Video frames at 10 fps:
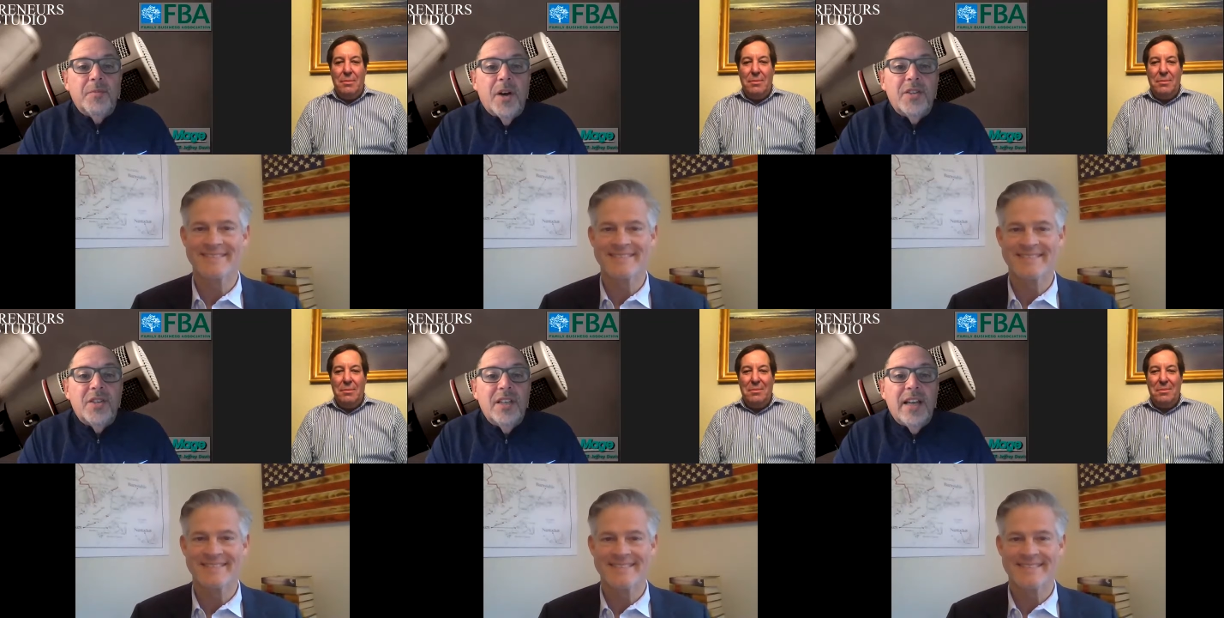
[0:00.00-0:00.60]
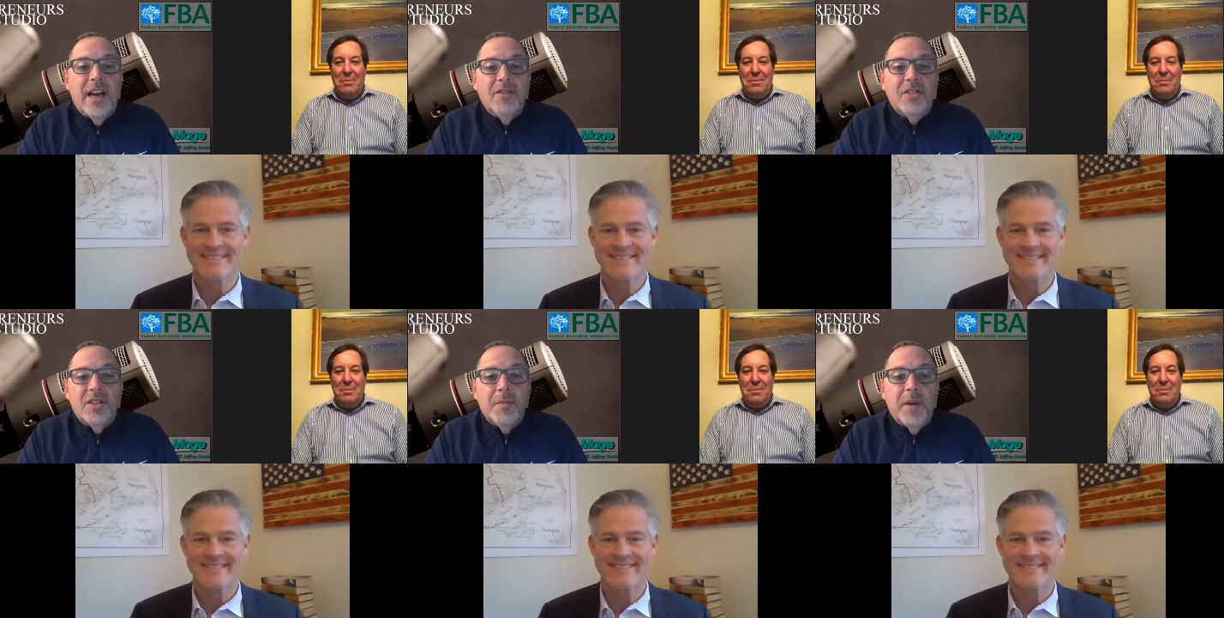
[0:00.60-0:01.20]
Speaker 1: Mark Z in the house
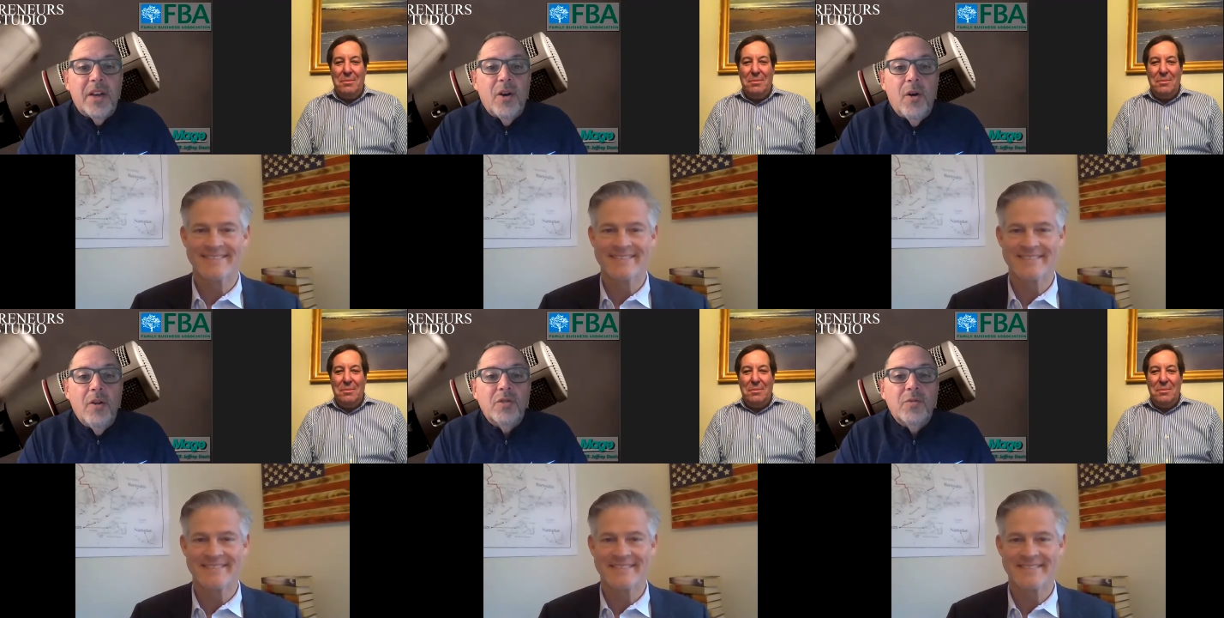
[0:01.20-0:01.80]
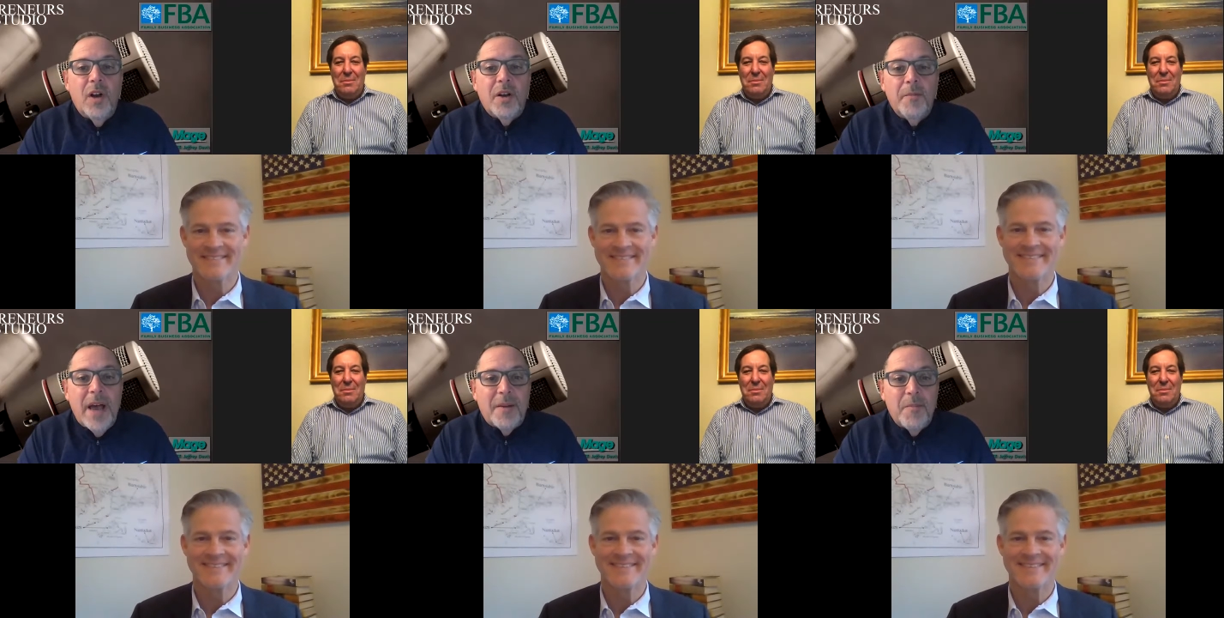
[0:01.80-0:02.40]
as my co-host. Welcome
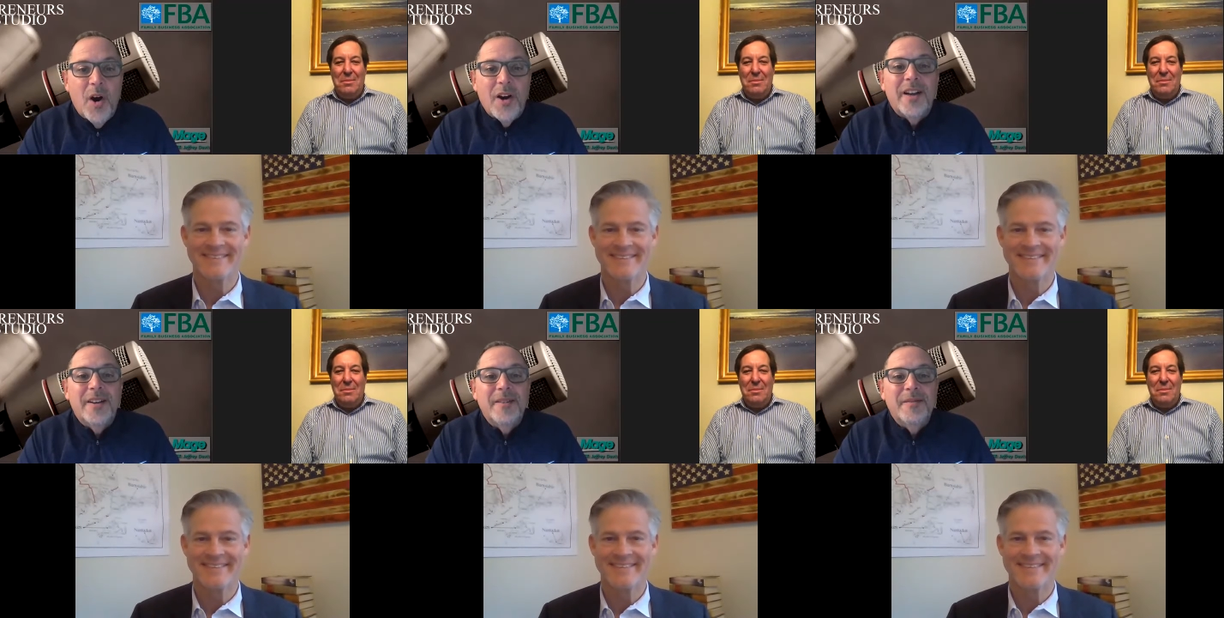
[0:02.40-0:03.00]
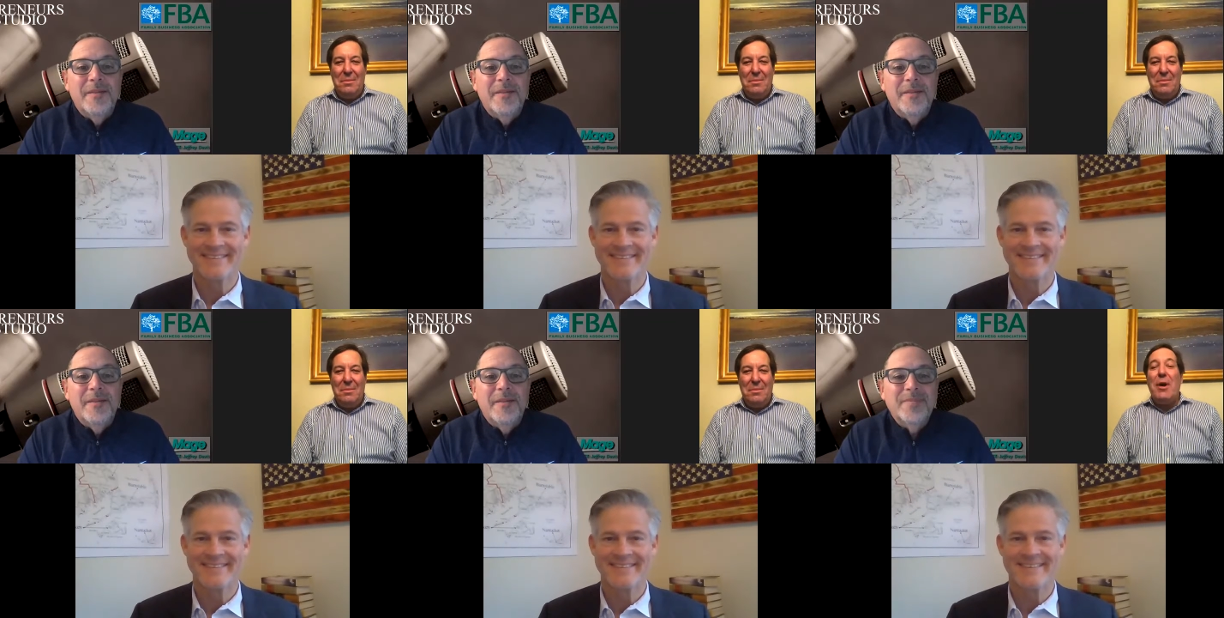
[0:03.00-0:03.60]
back, Mark.
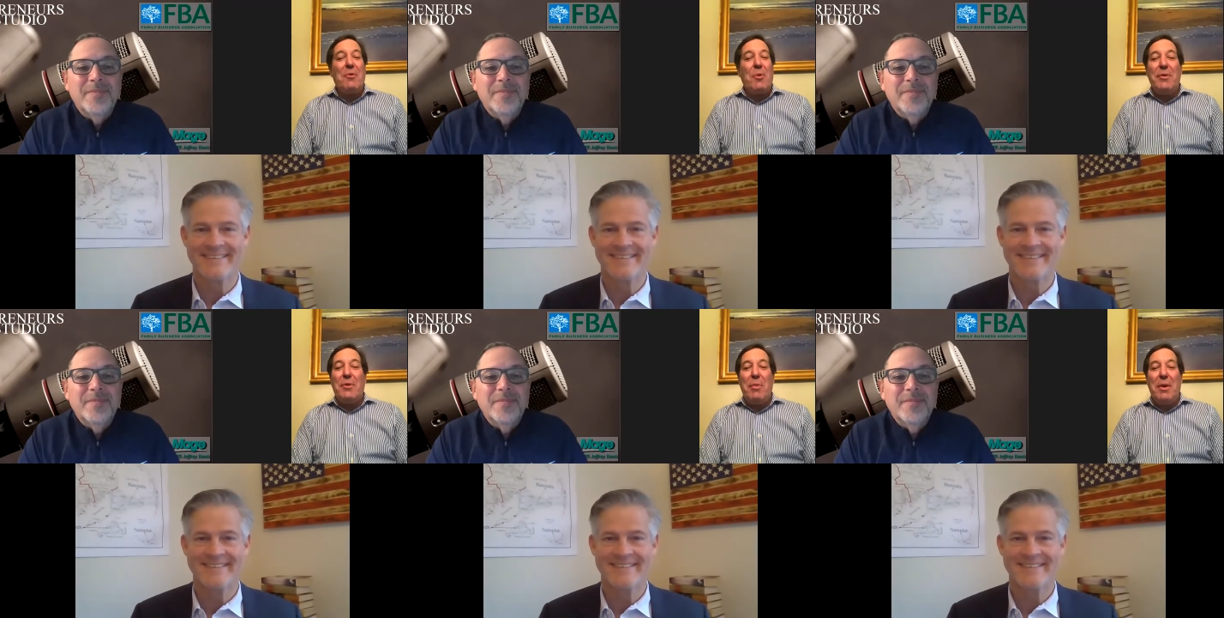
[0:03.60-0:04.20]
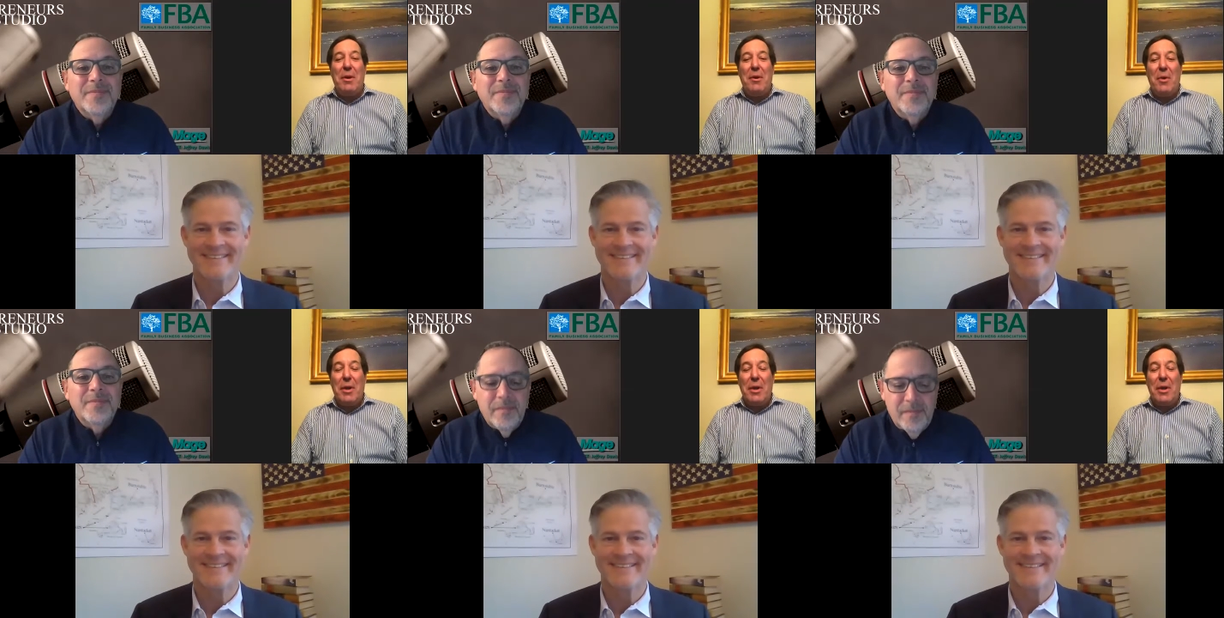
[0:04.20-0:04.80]
Speaker 2: Thanks, Jeff. Great to be here.
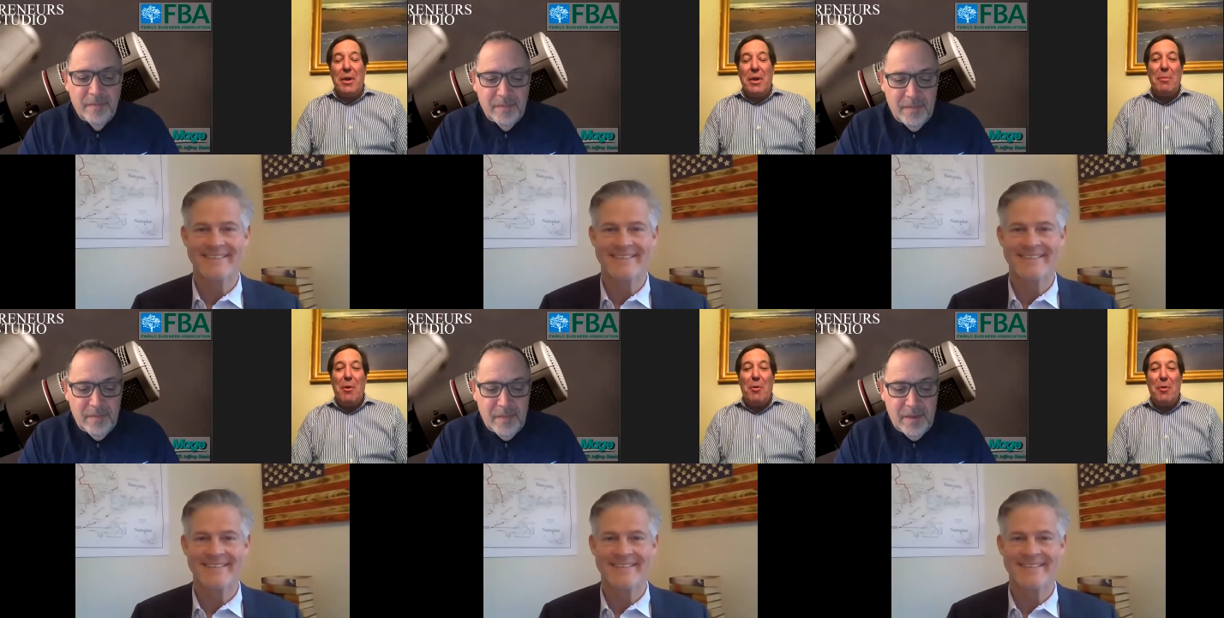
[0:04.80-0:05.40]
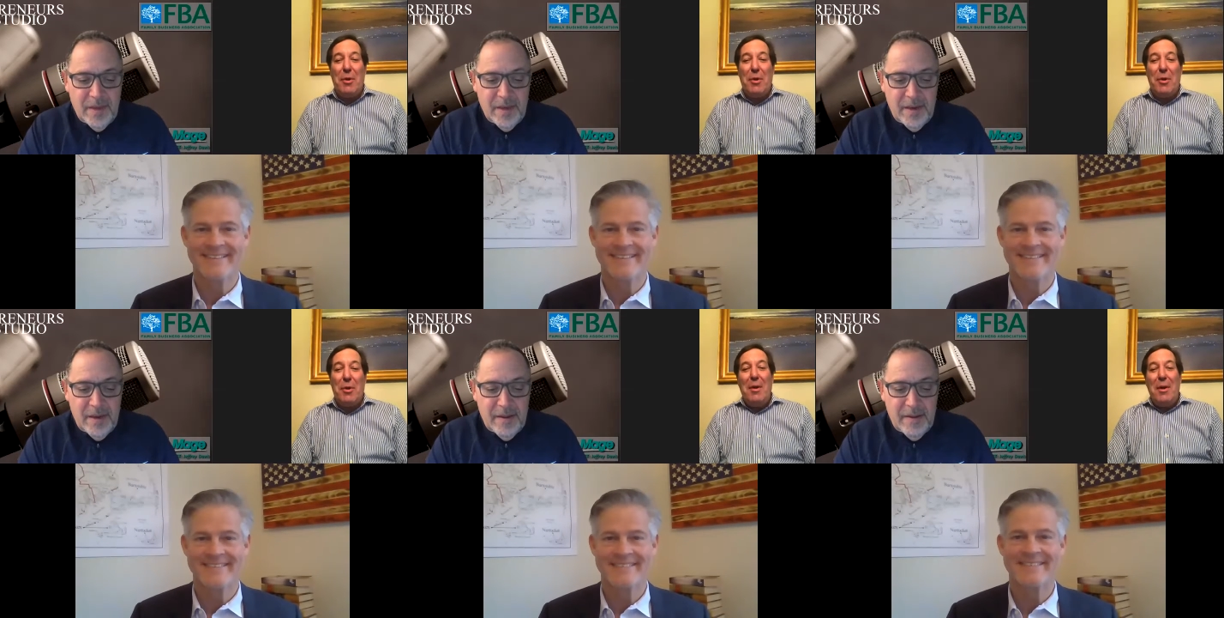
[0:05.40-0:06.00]
Excited about uh,
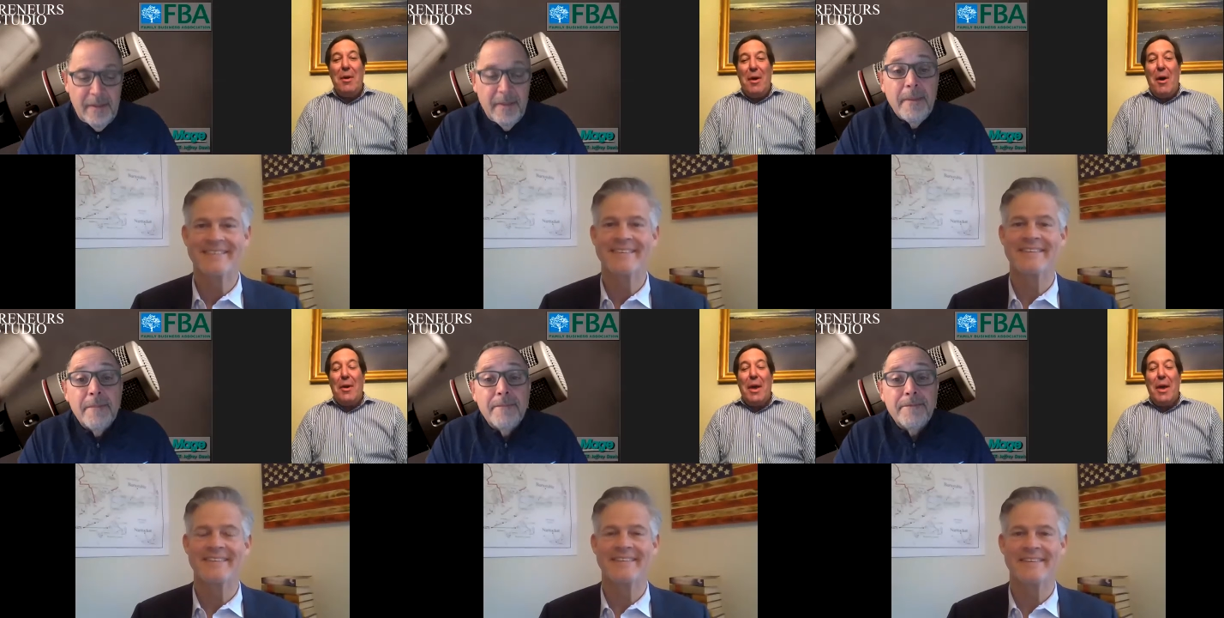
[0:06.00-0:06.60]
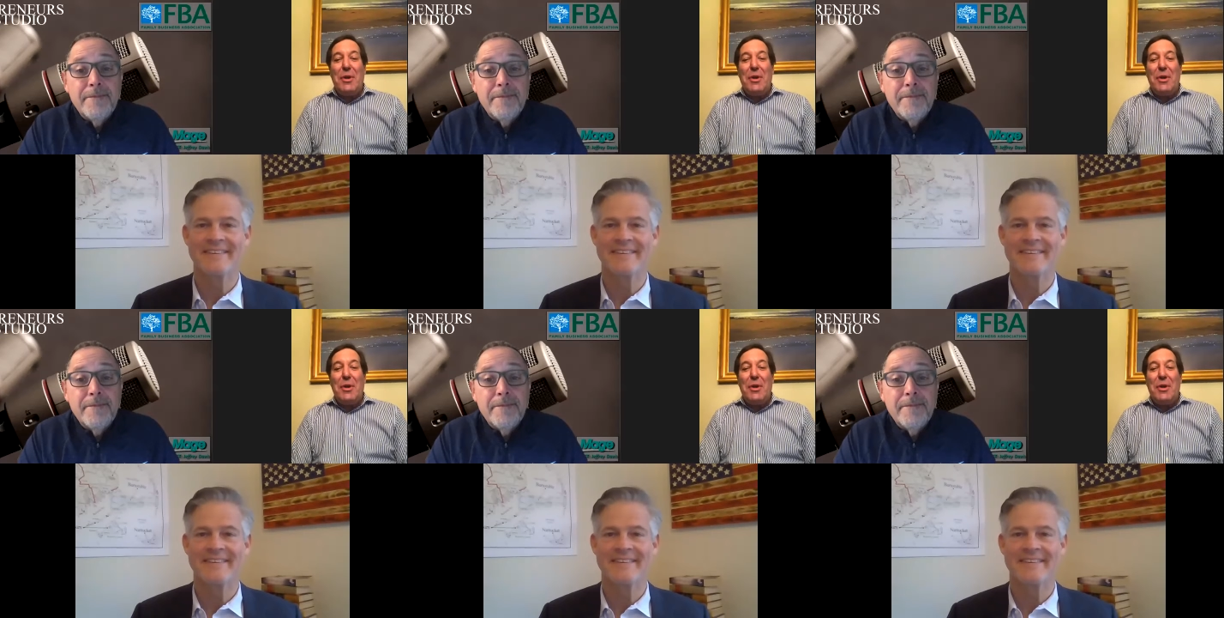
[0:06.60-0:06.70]
our next